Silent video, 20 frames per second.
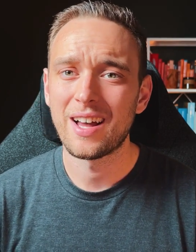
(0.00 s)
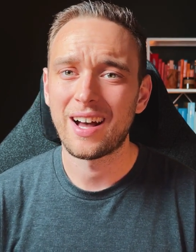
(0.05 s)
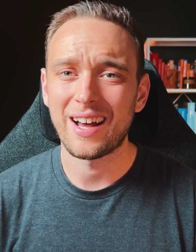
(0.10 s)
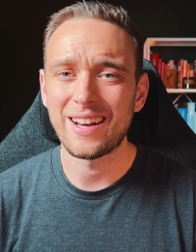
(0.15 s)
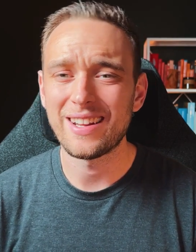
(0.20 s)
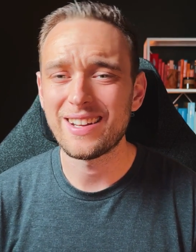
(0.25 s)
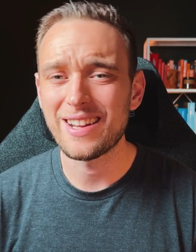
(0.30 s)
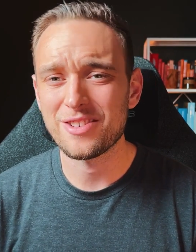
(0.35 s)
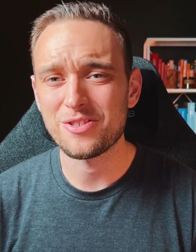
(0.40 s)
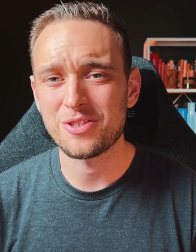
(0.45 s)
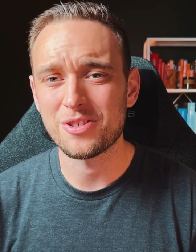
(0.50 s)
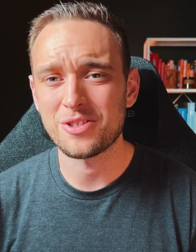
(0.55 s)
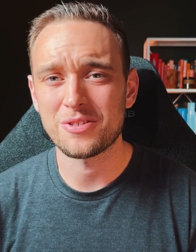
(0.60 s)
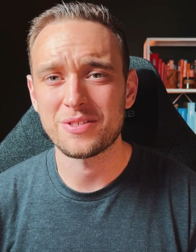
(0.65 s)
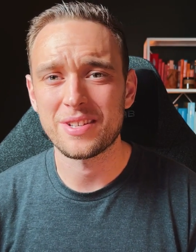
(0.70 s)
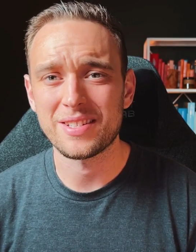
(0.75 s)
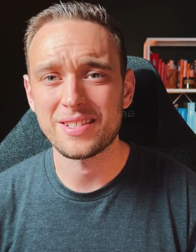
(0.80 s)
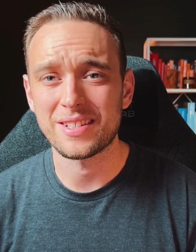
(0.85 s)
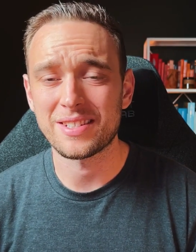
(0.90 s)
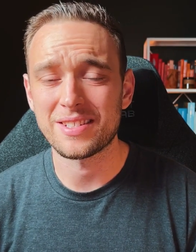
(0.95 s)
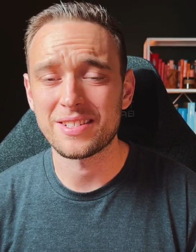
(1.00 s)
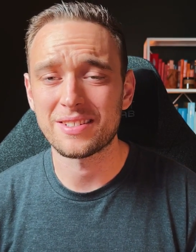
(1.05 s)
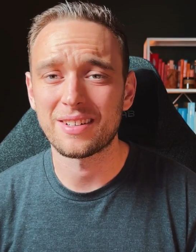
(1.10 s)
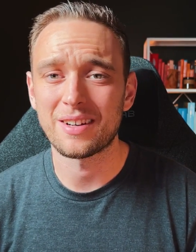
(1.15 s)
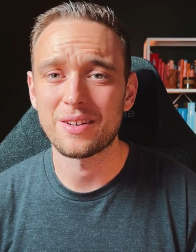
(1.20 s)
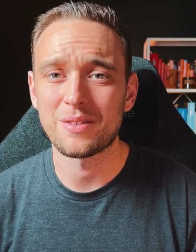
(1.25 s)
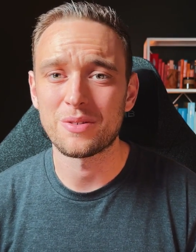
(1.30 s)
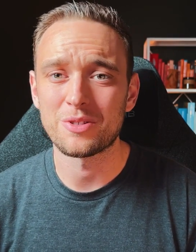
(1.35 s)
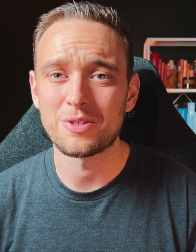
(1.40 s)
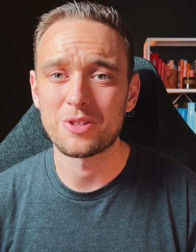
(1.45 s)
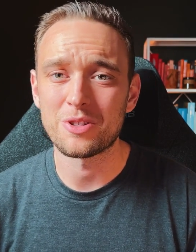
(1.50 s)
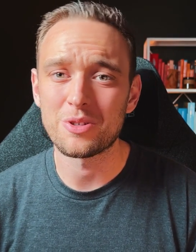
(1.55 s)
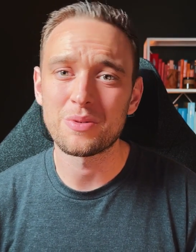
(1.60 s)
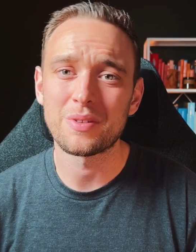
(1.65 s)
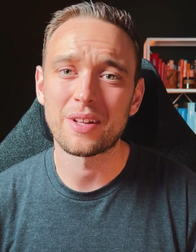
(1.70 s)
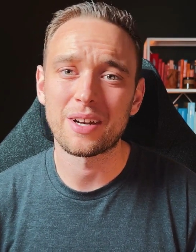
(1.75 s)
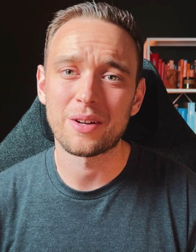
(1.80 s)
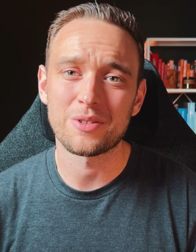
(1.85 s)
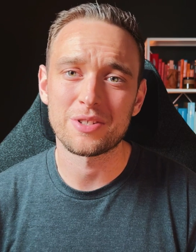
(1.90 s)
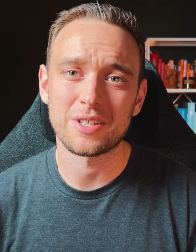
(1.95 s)
I didn't actually start testing until I knew
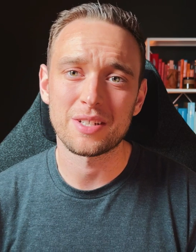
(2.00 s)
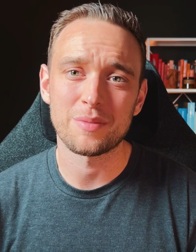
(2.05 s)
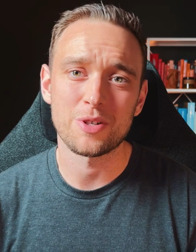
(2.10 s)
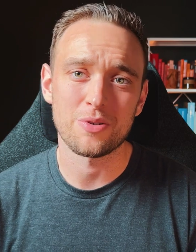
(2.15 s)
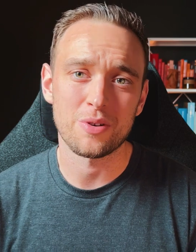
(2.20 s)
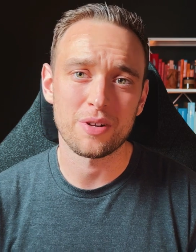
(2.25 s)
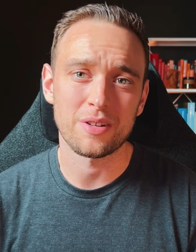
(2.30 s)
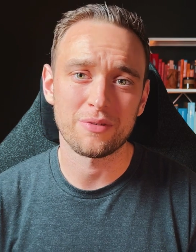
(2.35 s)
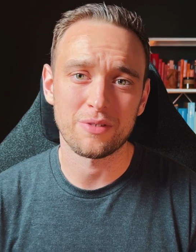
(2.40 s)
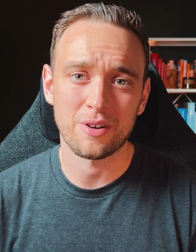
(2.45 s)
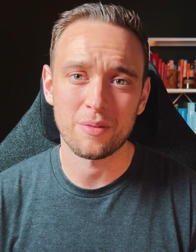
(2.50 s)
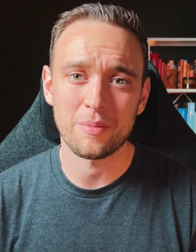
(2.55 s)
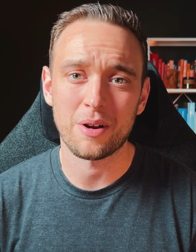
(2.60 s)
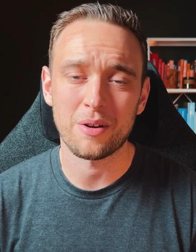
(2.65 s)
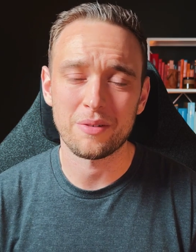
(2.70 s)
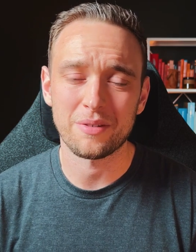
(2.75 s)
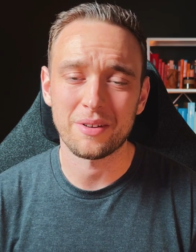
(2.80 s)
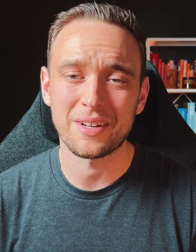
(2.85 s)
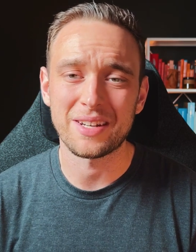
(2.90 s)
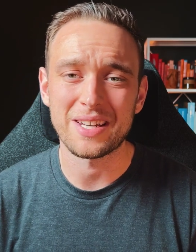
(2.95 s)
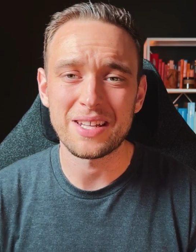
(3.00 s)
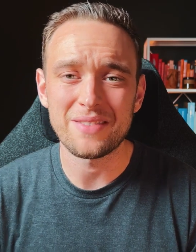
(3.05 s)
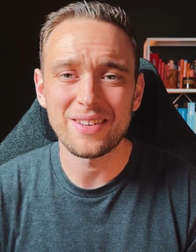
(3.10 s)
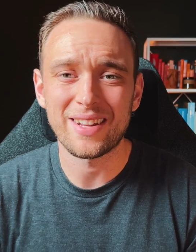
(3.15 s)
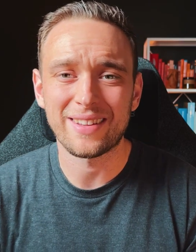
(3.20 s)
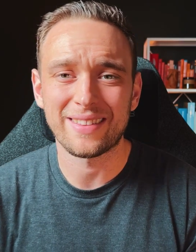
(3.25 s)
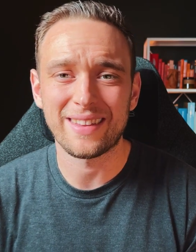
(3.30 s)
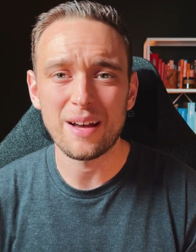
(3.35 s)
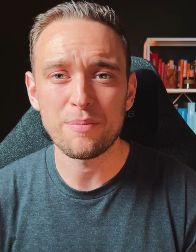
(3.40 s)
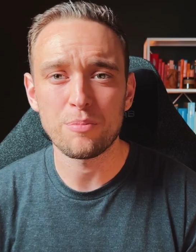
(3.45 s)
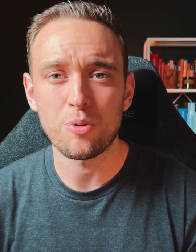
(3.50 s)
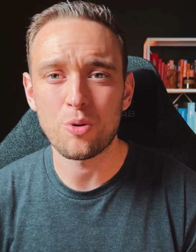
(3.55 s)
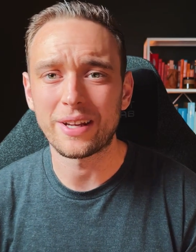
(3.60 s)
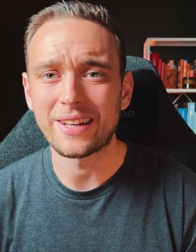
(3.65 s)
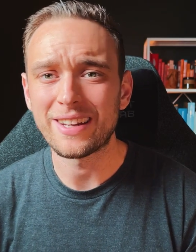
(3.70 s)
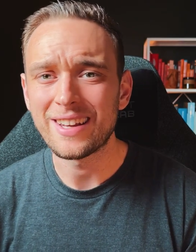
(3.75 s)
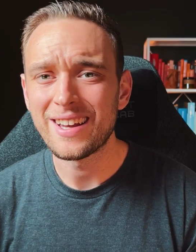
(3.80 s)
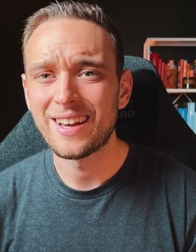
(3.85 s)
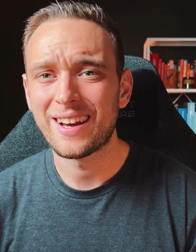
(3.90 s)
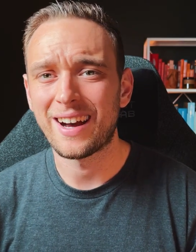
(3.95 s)
that I was going to be training for a marathon. And even at that
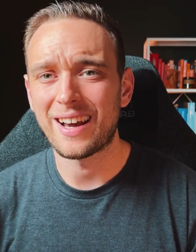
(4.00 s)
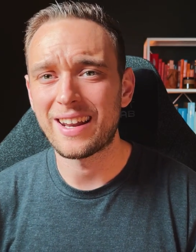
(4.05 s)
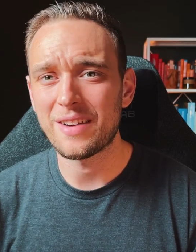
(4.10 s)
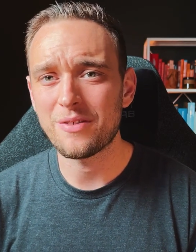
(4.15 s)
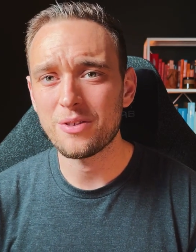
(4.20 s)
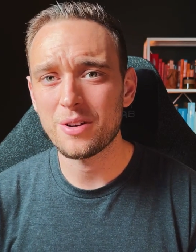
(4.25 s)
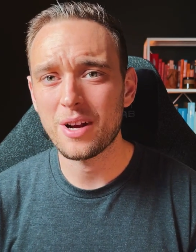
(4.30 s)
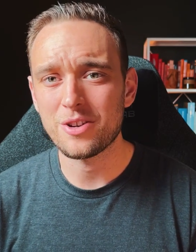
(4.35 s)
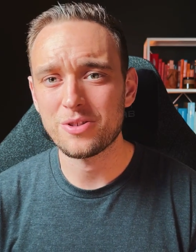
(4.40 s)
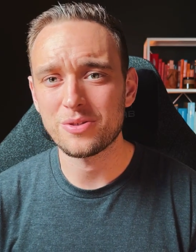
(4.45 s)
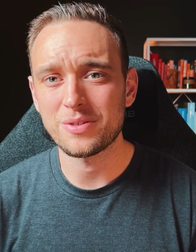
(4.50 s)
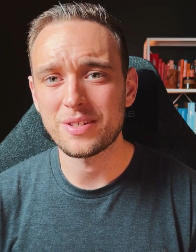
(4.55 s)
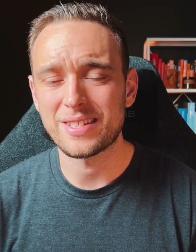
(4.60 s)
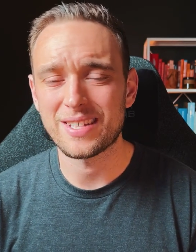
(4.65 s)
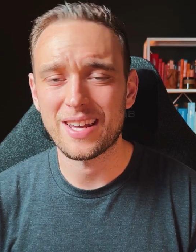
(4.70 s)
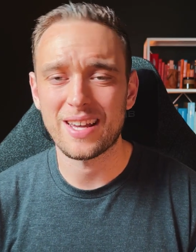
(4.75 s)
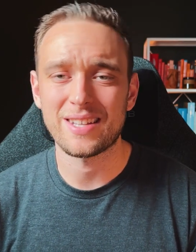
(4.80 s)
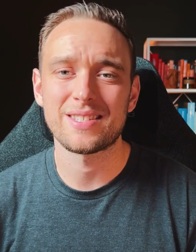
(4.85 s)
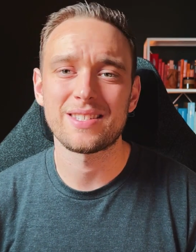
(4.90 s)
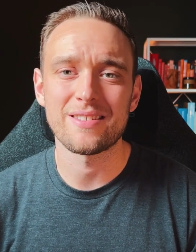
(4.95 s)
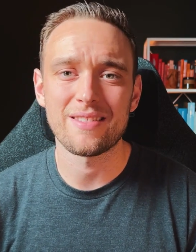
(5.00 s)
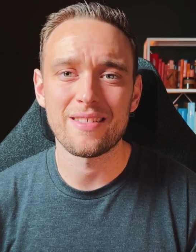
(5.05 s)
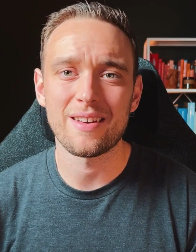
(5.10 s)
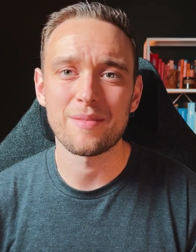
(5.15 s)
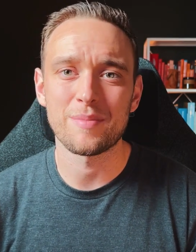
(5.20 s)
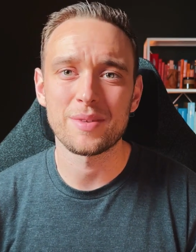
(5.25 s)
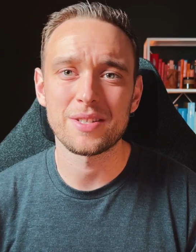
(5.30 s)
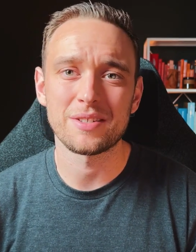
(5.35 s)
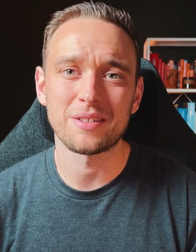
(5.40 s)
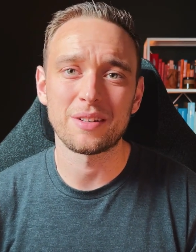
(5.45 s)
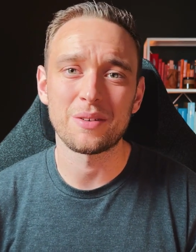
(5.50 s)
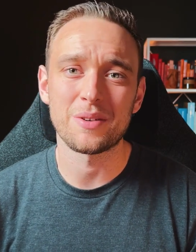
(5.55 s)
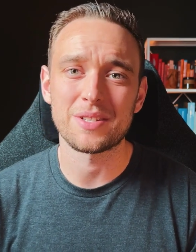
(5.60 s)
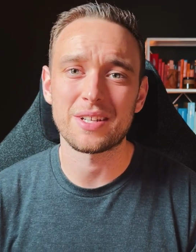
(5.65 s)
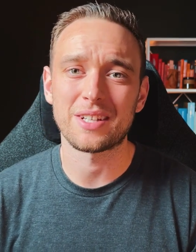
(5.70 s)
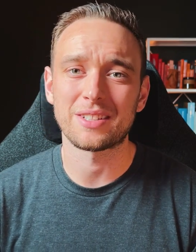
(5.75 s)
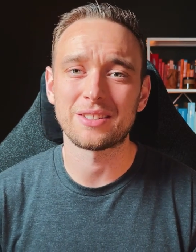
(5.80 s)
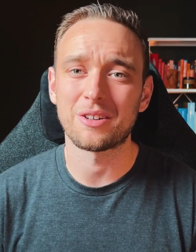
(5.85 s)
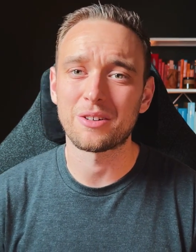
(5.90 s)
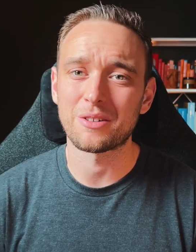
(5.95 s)
point, I never actually tested them until I was
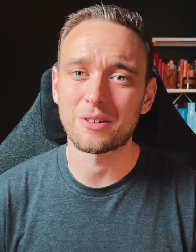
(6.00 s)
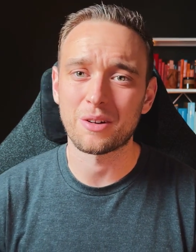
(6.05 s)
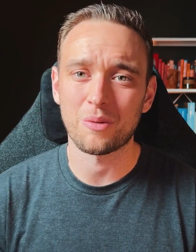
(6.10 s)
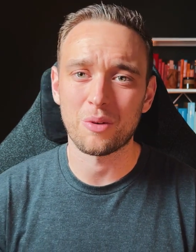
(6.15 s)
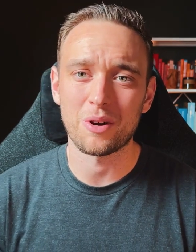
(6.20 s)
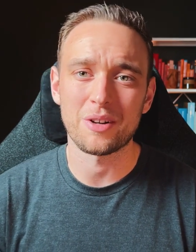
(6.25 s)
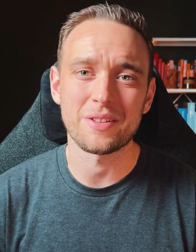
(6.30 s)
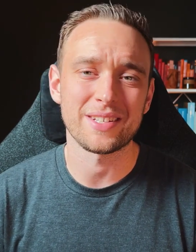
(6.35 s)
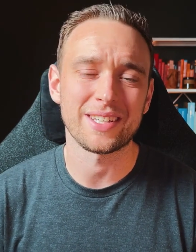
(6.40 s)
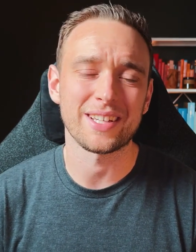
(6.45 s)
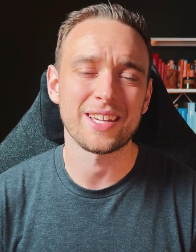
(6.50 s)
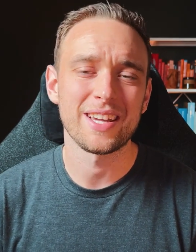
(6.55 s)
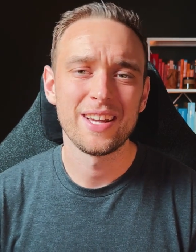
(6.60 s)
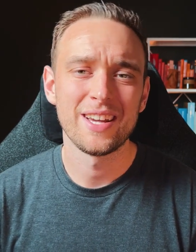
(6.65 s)
on longer runs, like